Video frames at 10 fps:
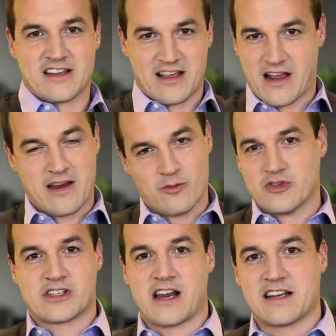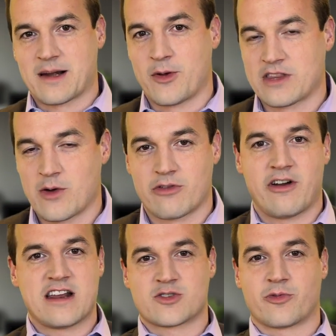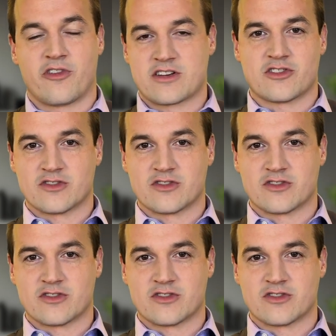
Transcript: And again, we're just kind of talking about that with financial professionals